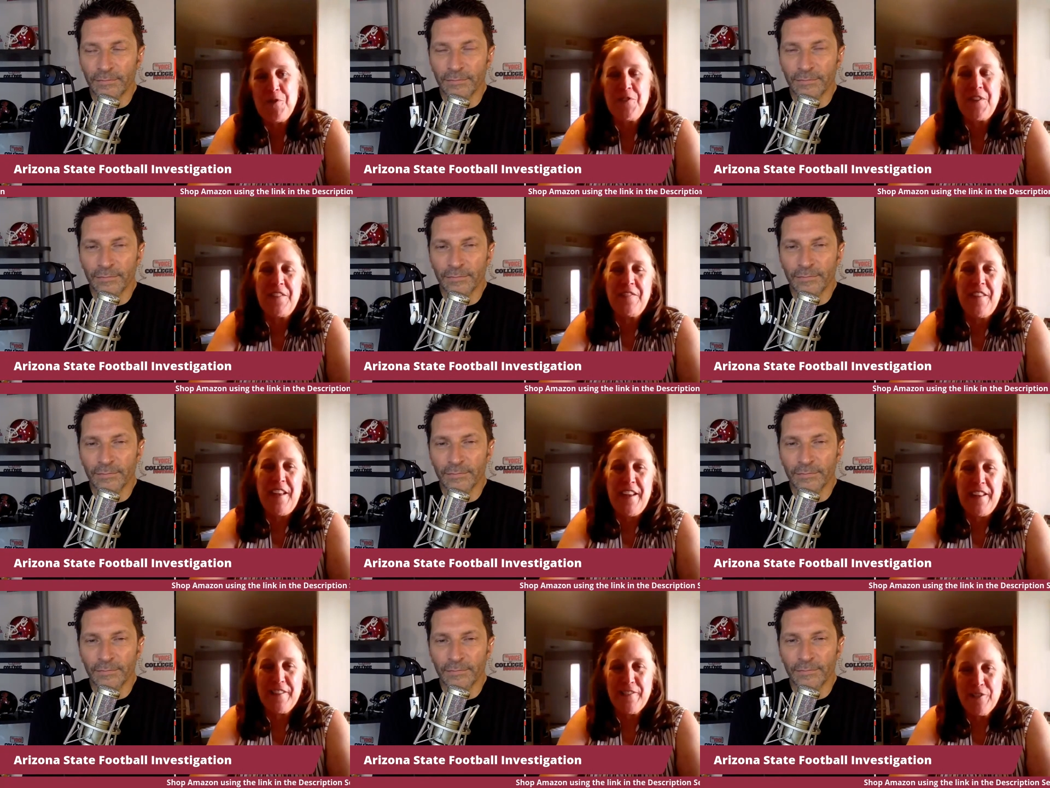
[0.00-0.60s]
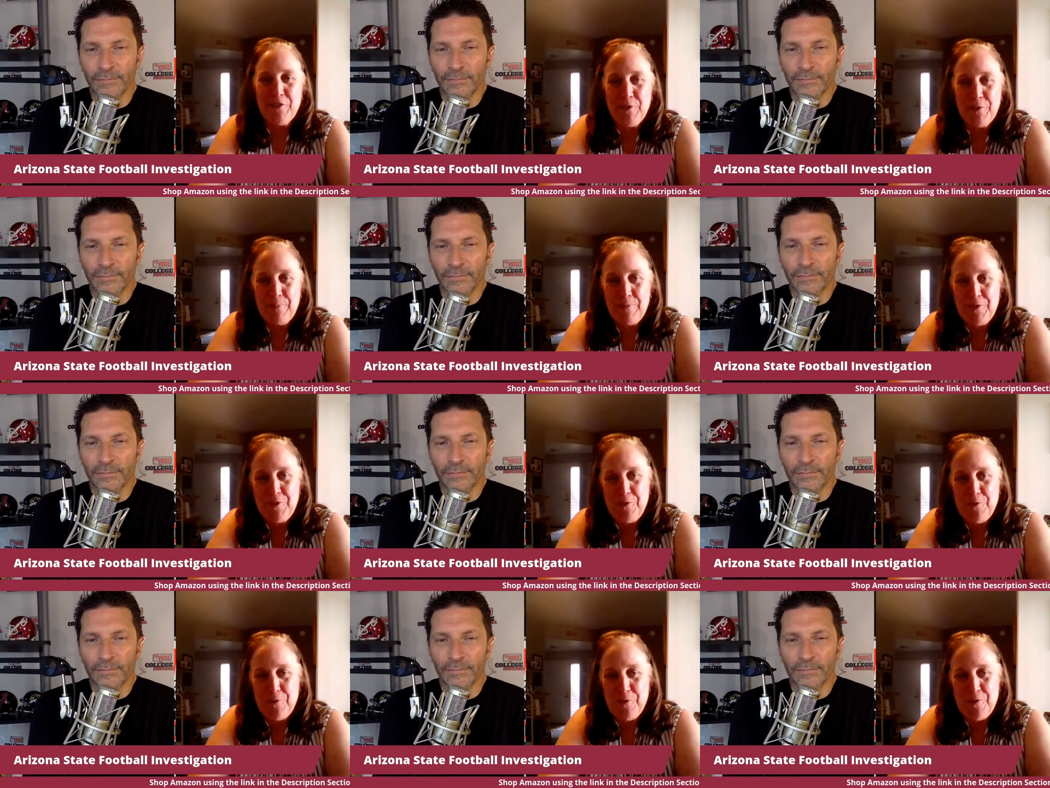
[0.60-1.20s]
Speaker 1: toward, that they had
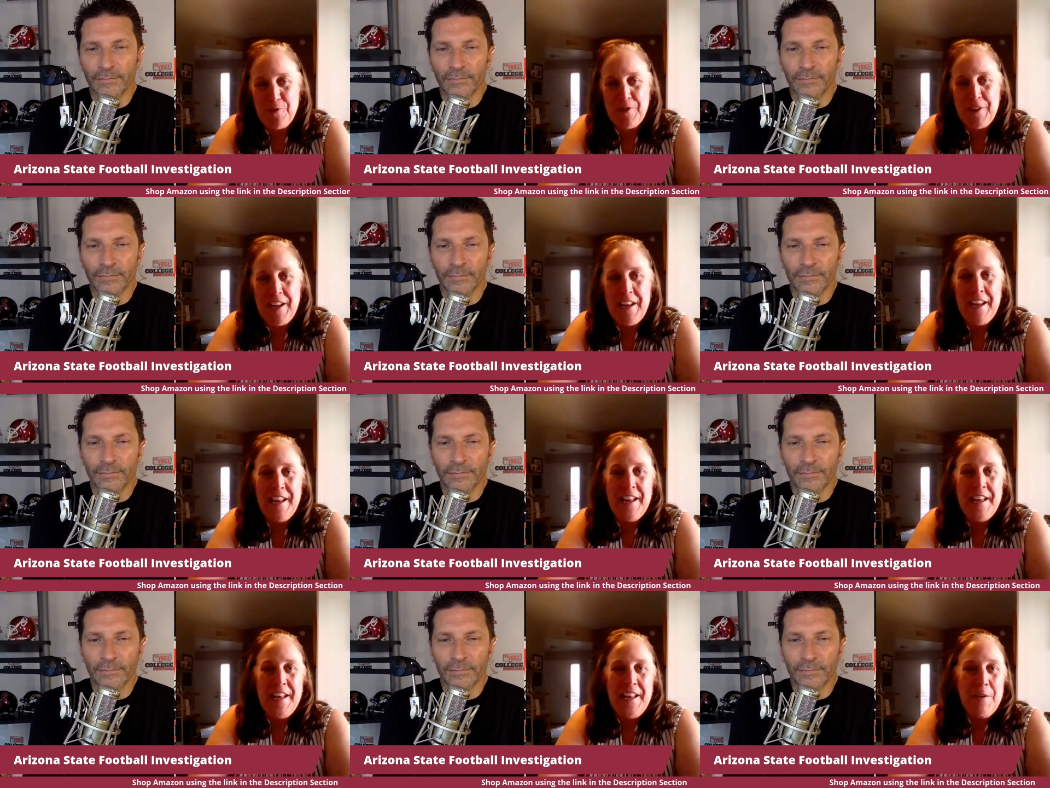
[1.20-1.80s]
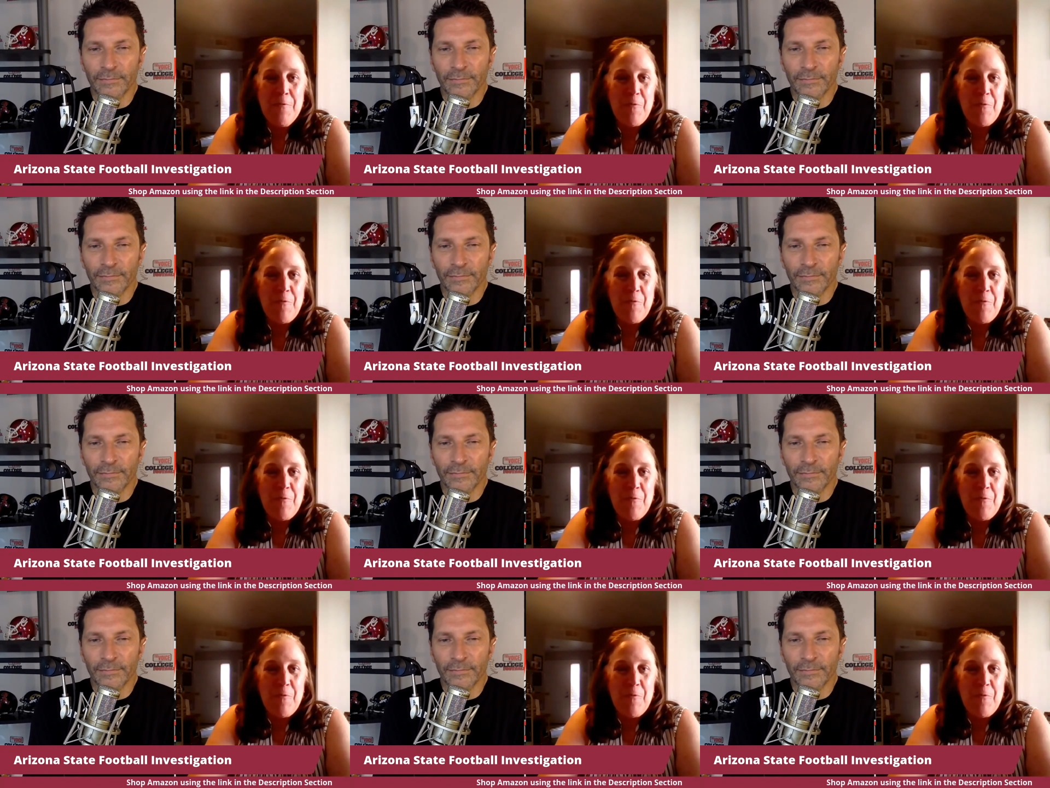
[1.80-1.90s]
looked toward,